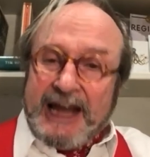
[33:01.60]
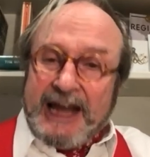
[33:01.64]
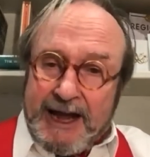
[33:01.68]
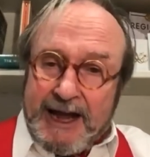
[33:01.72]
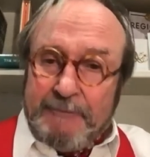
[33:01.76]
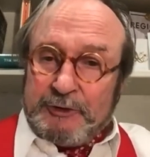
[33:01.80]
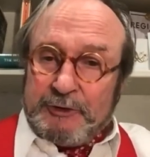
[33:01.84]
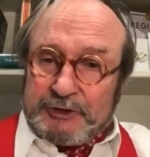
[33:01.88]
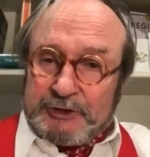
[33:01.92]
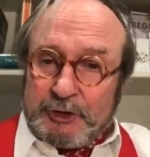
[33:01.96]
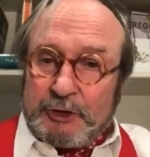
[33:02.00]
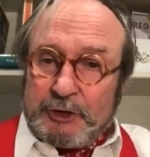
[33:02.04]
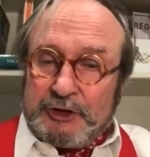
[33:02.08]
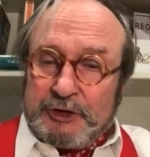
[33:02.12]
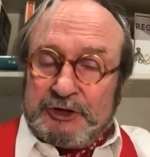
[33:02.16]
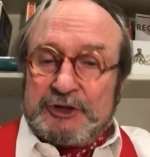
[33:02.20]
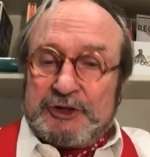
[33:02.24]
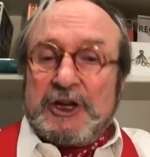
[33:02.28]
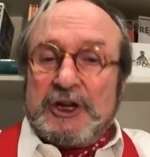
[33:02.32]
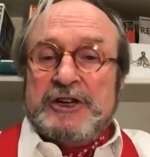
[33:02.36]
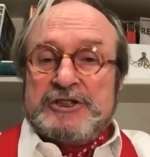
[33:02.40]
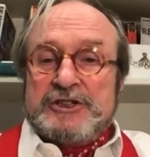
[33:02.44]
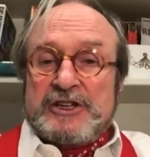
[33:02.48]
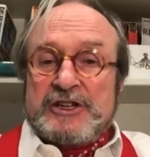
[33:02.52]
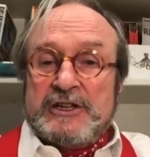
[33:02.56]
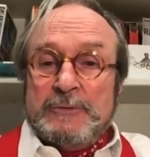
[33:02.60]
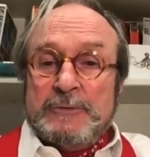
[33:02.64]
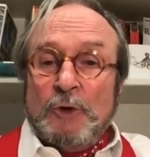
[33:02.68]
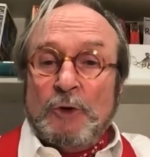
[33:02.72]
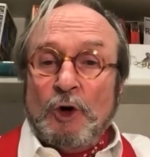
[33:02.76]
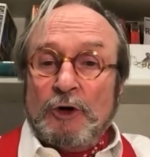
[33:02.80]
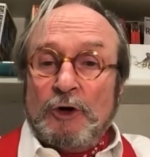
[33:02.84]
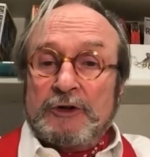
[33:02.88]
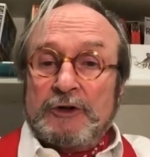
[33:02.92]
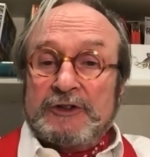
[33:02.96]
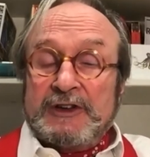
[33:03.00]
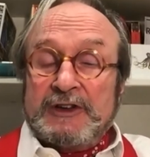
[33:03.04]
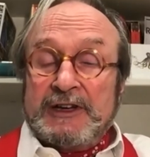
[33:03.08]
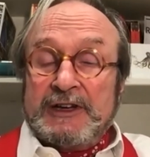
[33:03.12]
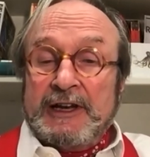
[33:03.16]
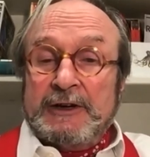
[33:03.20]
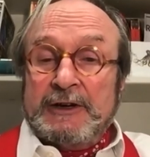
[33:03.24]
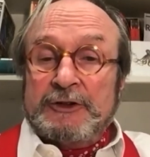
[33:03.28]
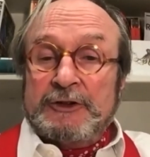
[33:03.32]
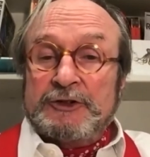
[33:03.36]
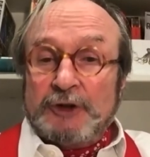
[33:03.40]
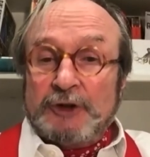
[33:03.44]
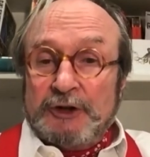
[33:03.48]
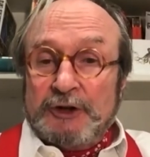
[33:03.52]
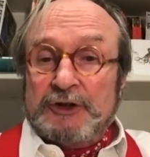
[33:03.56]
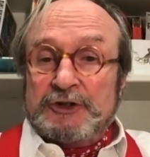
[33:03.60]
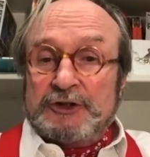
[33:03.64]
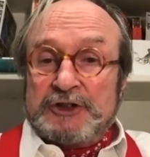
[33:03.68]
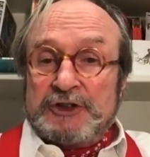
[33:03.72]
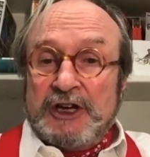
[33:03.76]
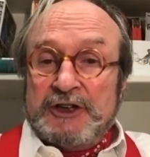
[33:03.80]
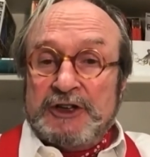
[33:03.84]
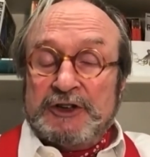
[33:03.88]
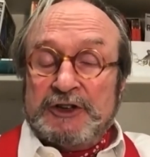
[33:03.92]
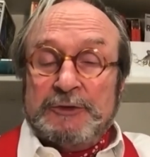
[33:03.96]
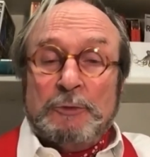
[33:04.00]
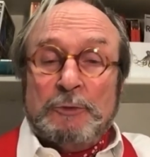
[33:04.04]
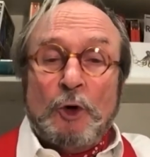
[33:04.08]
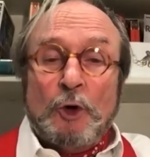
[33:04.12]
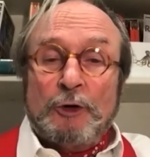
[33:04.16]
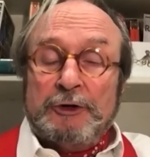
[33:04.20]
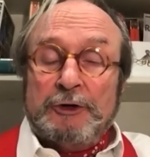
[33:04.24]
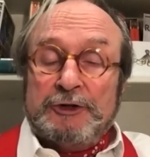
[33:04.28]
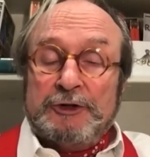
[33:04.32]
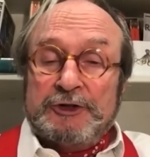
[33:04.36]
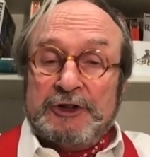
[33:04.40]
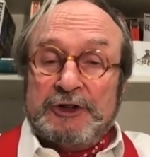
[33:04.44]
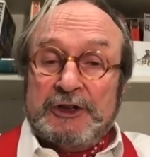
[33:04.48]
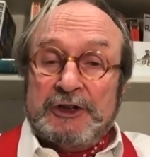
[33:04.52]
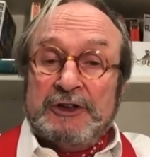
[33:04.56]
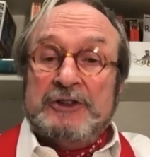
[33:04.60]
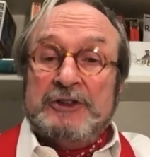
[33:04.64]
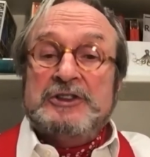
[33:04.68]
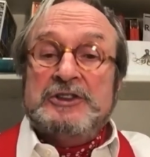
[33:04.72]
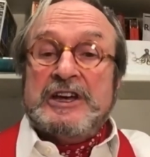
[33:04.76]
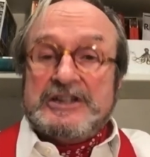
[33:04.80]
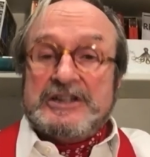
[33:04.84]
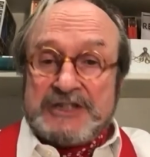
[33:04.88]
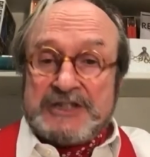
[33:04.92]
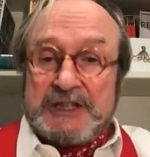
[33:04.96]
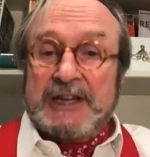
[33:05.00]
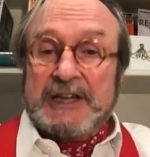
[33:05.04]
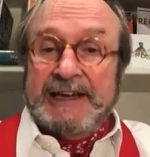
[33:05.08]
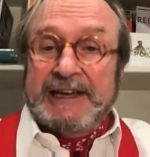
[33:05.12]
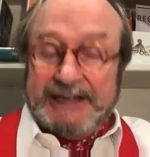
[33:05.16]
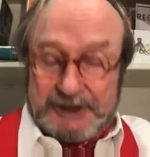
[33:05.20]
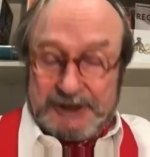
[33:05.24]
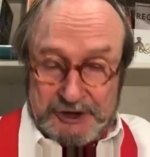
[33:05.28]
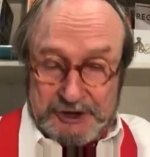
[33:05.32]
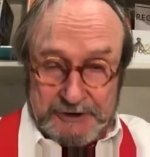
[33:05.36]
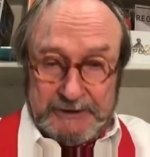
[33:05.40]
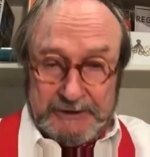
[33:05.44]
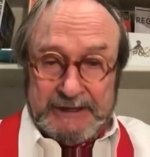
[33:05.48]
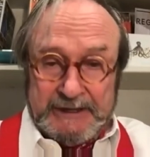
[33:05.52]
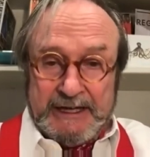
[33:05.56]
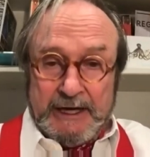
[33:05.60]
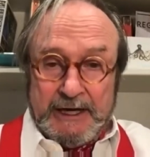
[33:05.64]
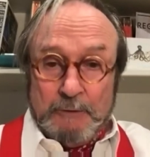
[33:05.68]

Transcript: have a stock exchange anymore because the London Stock Exchange is more interested in data collection,